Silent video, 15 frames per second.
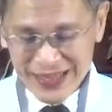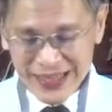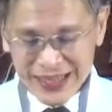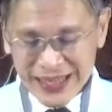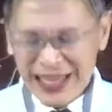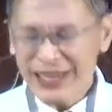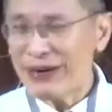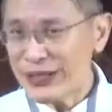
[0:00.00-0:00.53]
Okay?
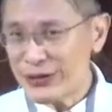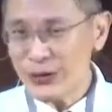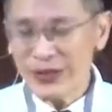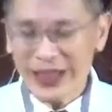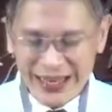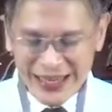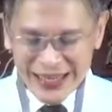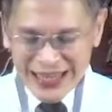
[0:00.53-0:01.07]
If I
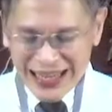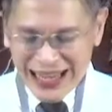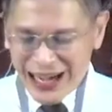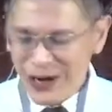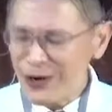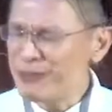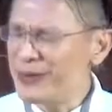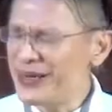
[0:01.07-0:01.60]
do that,
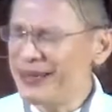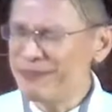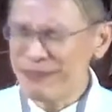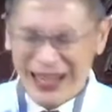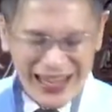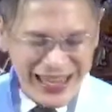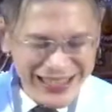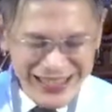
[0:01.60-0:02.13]
I'll be
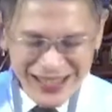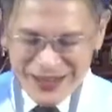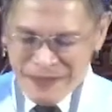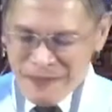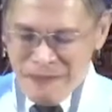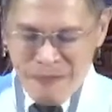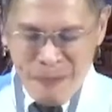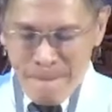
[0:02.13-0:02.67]

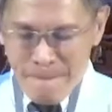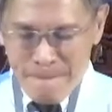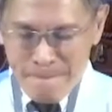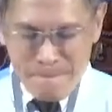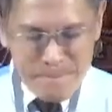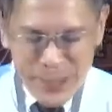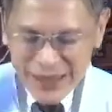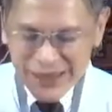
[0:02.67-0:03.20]
either
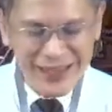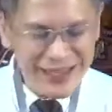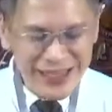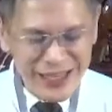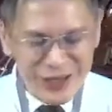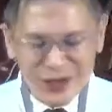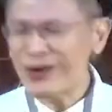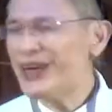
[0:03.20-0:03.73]

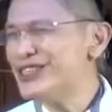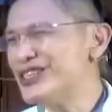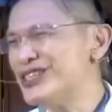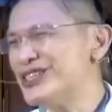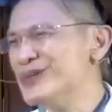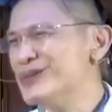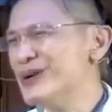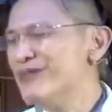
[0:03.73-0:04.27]
bitterly
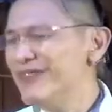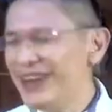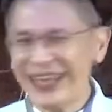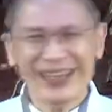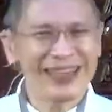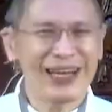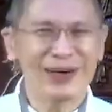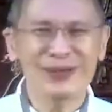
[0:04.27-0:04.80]
crushed with
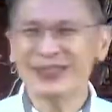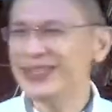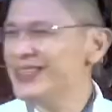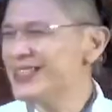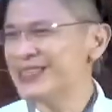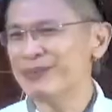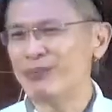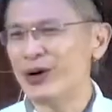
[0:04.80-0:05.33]
letdowns
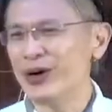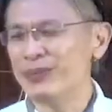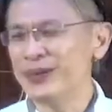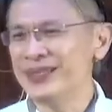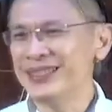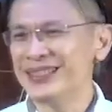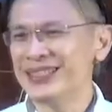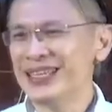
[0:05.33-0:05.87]
and
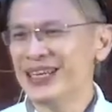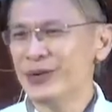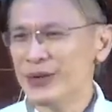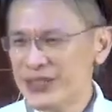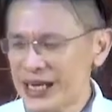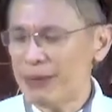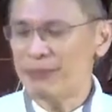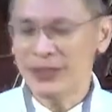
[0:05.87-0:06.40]
disappointments,
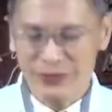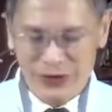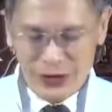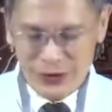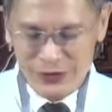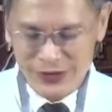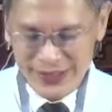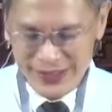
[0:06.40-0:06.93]
which happens
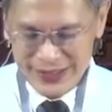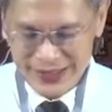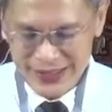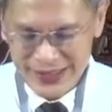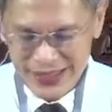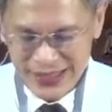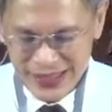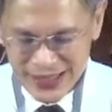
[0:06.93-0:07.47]
very often,
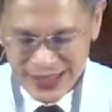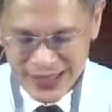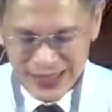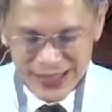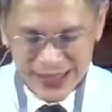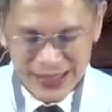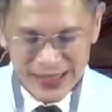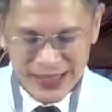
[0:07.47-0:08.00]

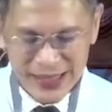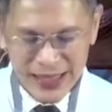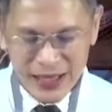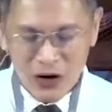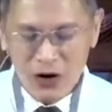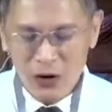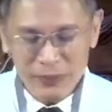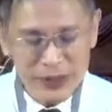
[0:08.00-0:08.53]

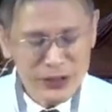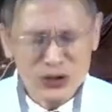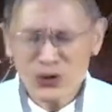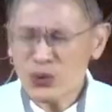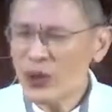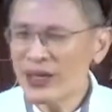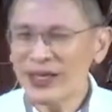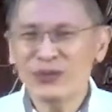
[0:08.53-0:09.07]
or be
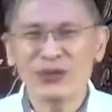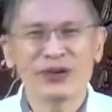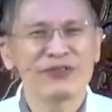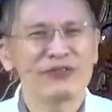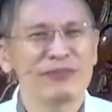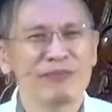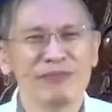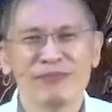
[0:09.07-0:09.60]
swollen
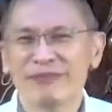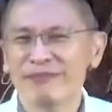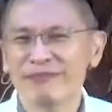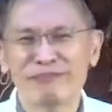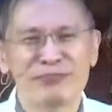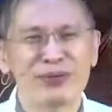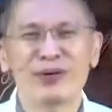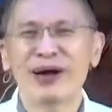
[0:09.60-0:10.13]
with
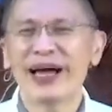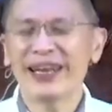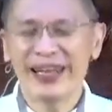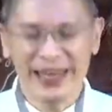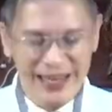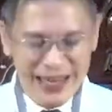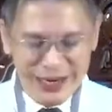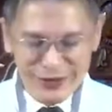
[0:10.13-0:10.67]

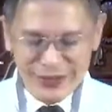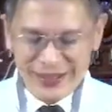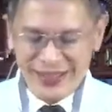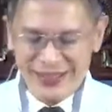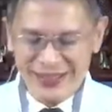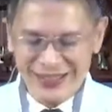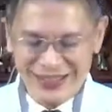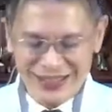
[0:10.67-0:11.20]
pride and
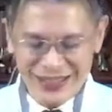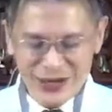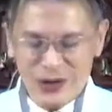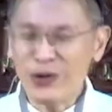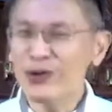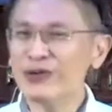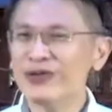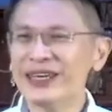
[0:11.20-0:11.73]
arrogance
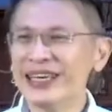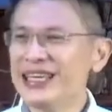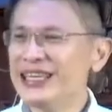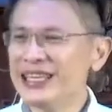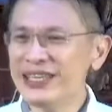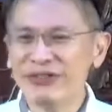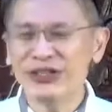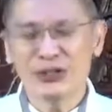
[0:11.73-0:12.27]
over
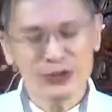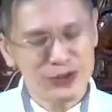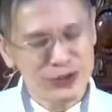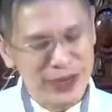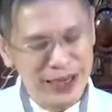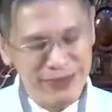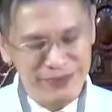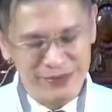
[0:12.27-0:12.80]
individual
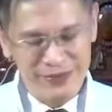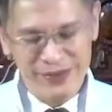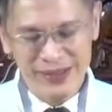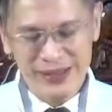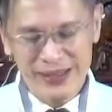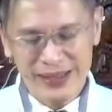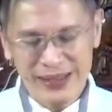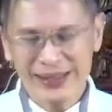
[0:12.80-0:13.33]
triumph
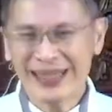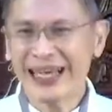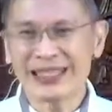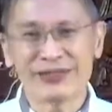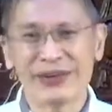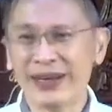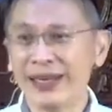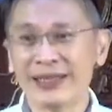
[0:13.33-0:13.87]
that
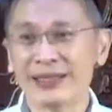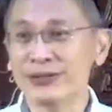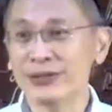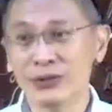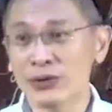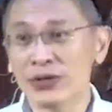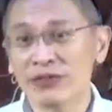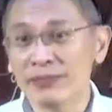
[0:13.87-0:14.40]
has very little
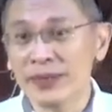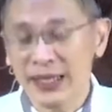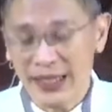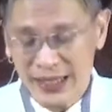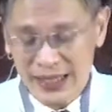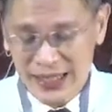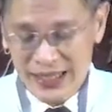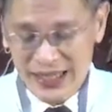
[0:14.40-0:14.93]
to do with me.